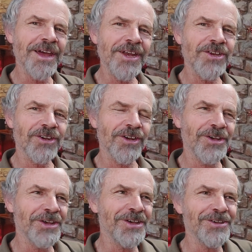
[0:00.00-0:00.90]
nature
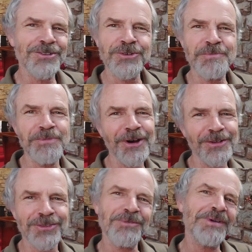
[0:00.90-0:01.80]
is to
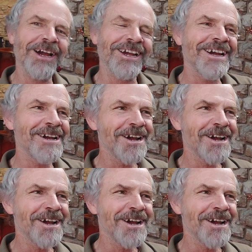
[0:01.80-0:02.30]
pass the buck.